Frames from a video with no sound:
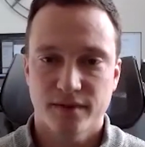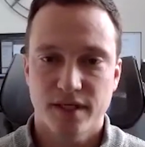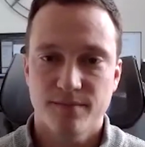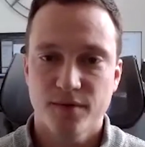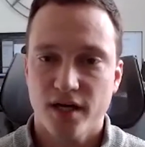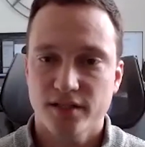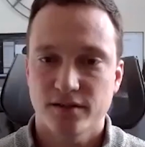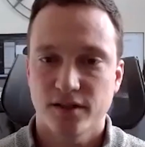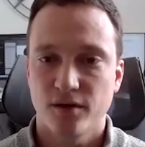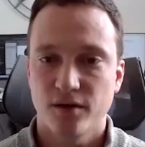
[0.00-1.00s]
keep costs
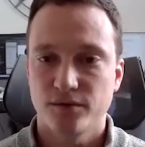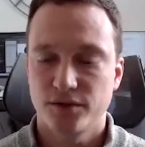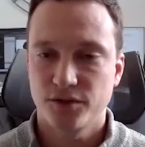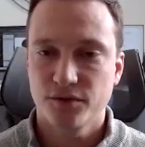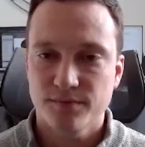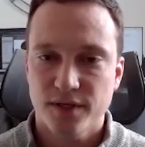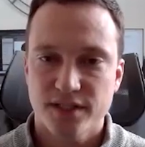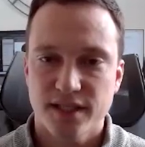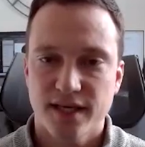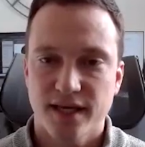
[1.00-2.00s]
low, do as
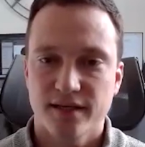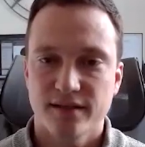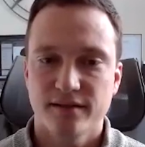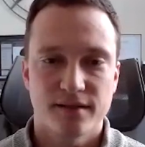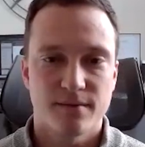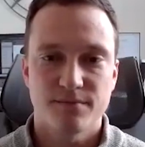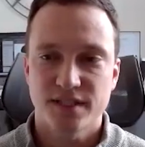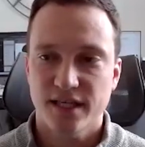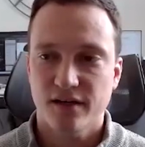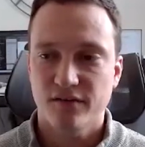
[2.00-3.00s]
much they can
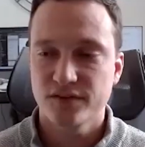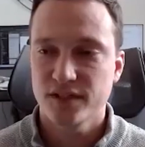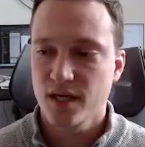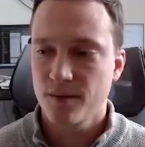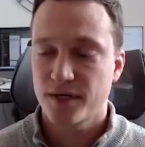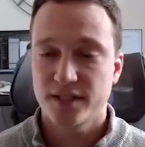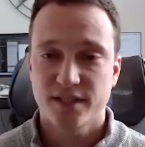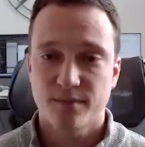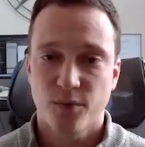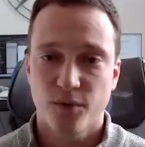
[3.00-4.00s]
themselves. But at
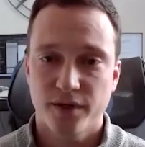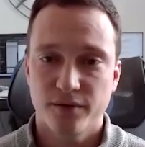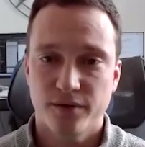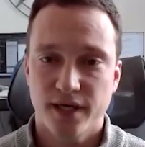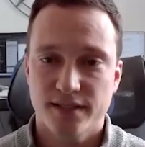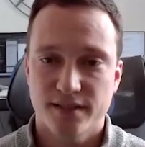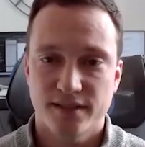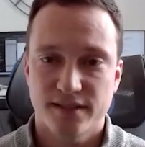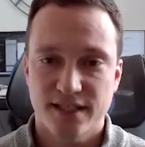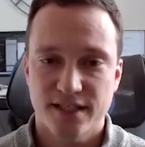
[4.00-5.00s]
some point, you get to
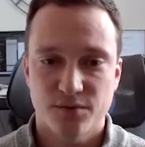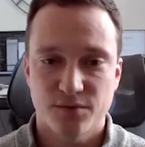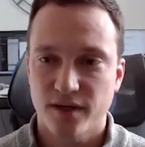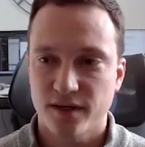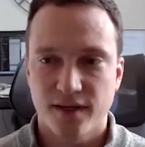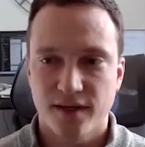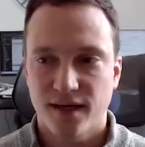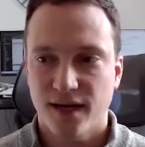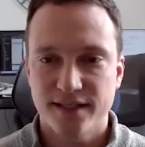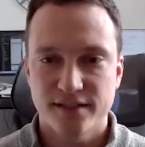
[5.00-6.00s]
the stage where
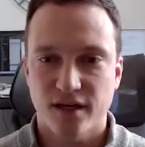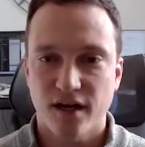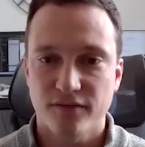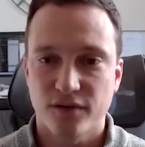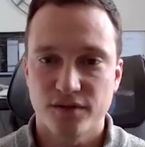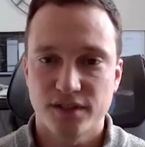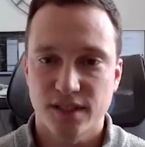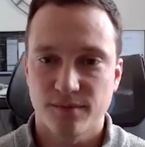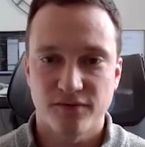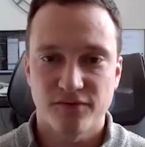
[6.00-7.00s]
I need to offload
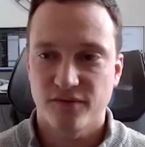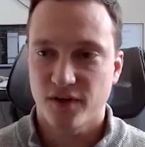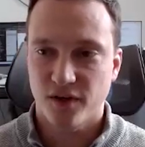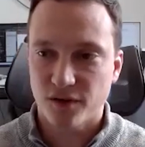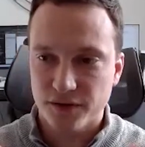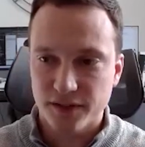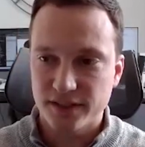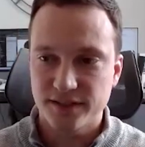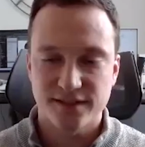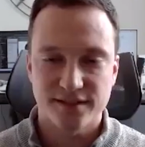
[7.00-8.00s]
some of all
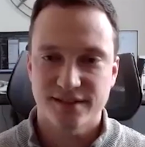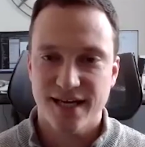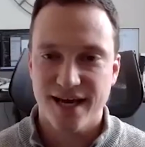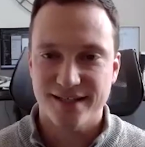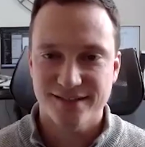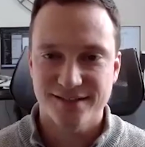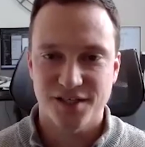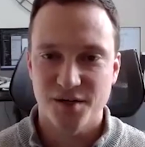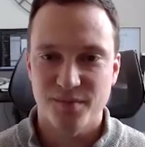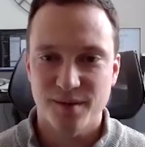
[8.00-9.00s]
these tasks
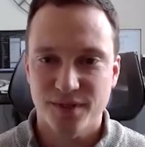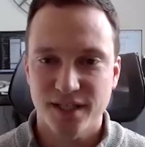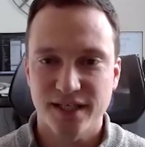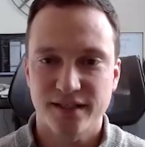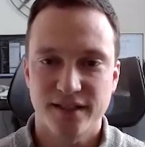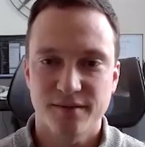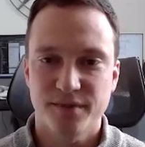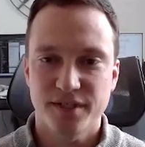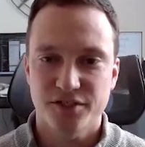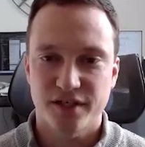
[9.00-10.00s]
on my plate. The
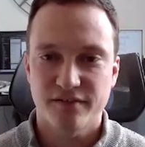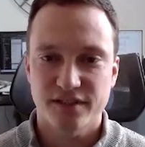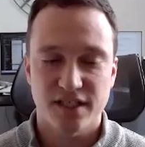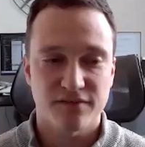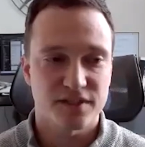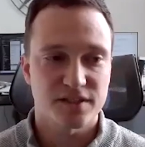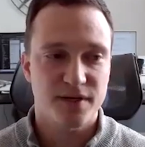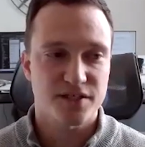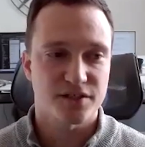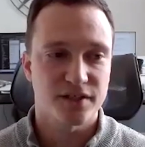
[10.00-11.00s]
administrative stuff,
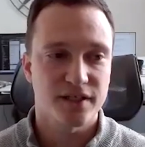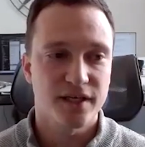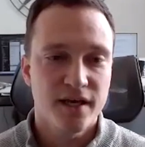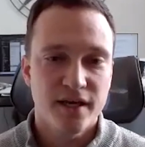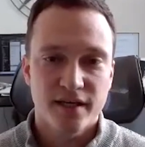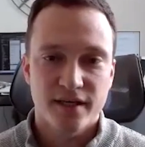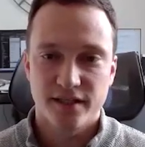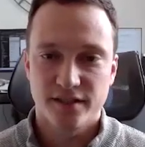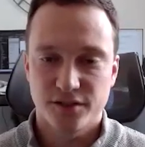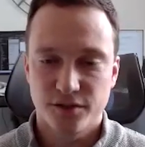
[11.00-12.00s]
especially,
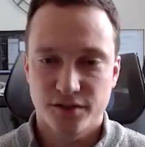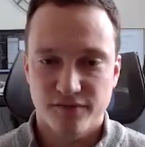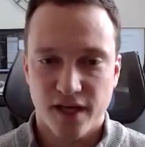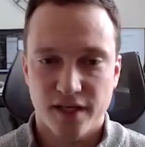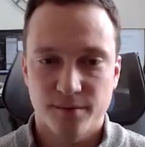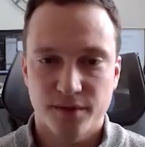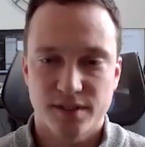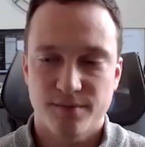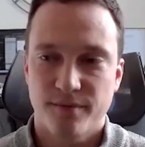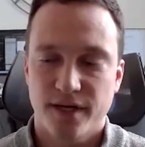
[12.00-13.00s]
is hugely valuable
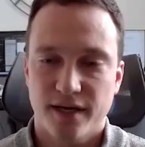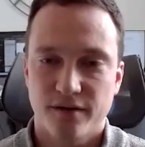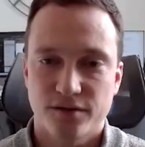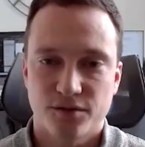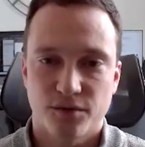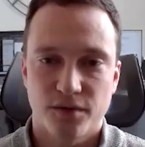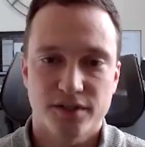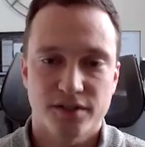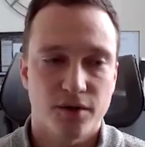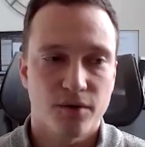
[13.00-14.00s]
to be able to
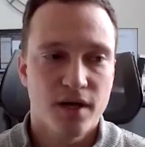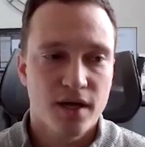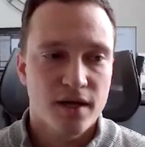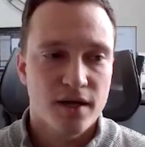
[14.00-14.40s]
outsource. So